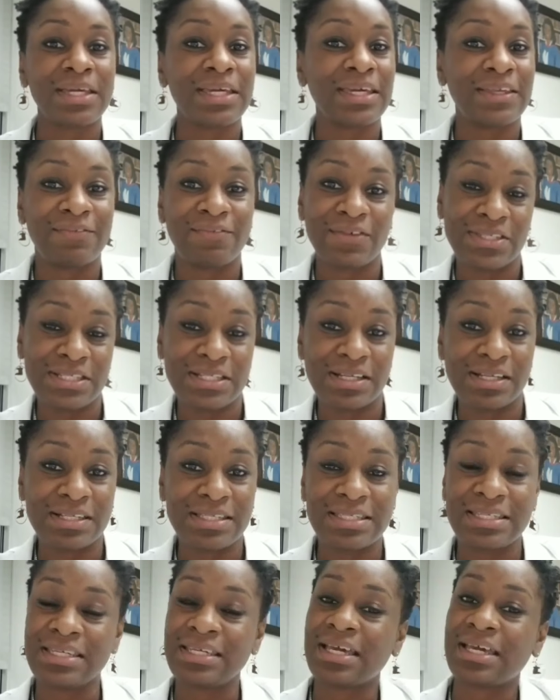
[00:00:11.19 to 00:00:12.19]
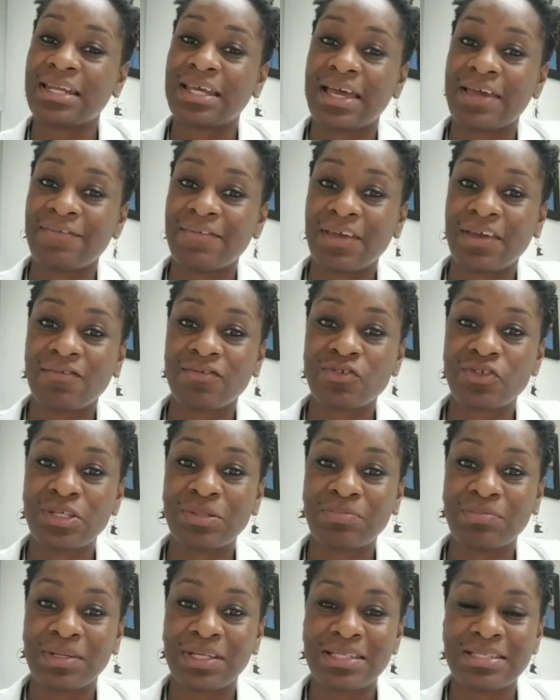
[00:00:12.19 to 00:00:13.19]
infertility and IVF
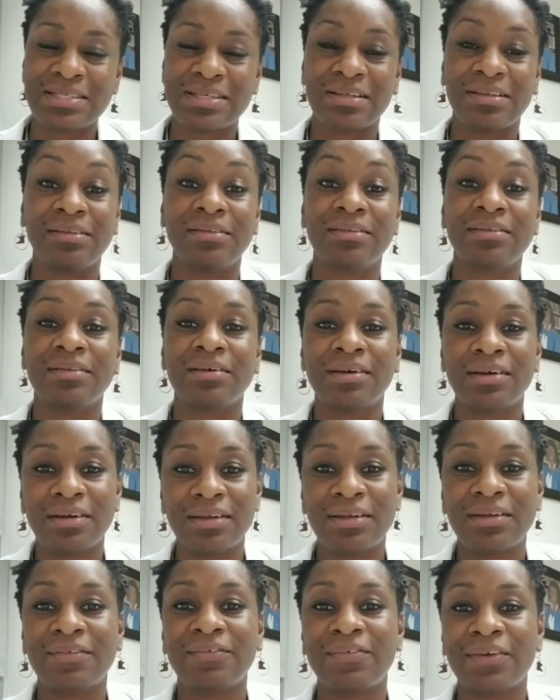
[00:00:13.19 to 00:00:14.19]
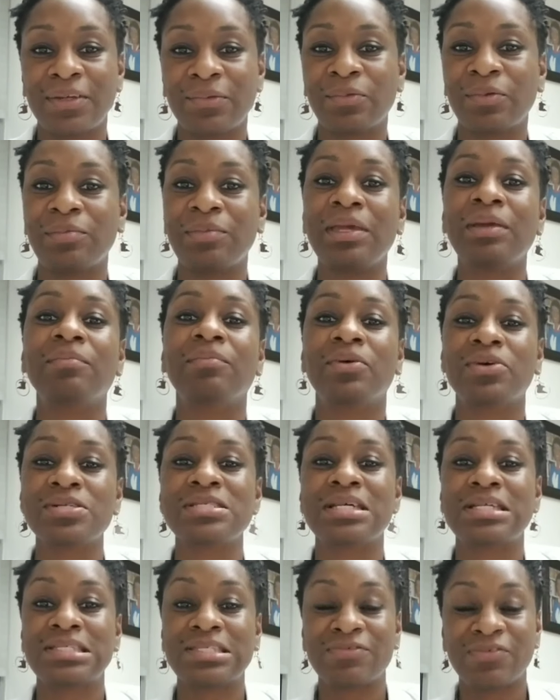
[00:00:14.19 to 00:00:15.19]
treatments, and a lot of it will make more
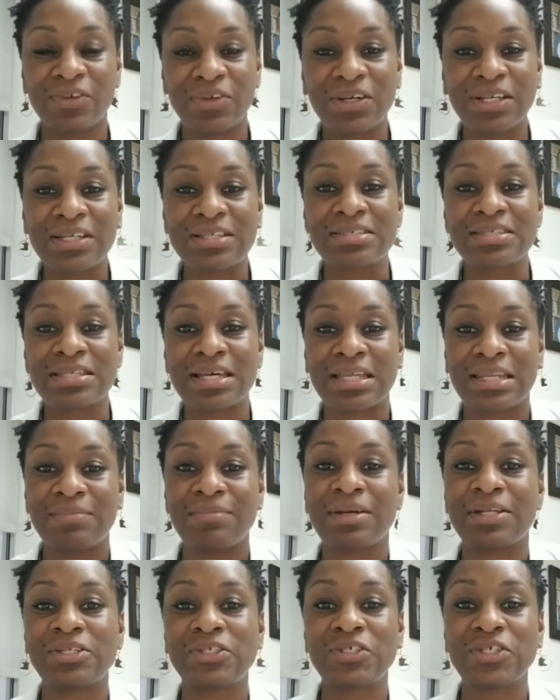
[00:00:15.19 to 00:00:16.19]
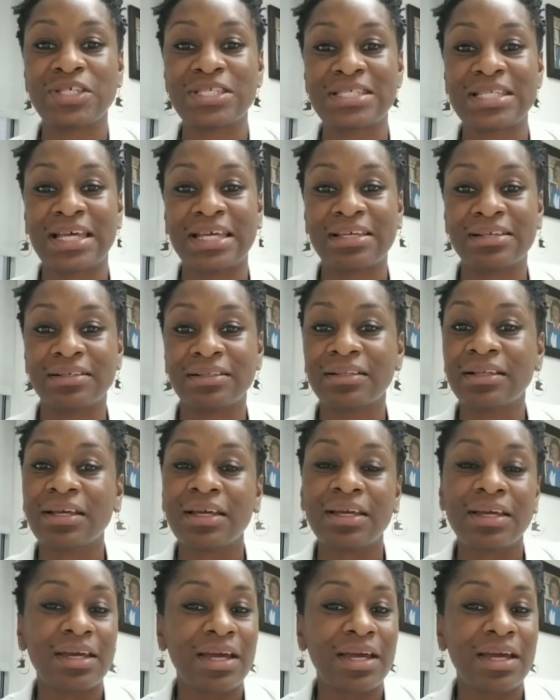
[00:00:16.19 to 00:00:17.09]
sense if you understand the menstrual cycle.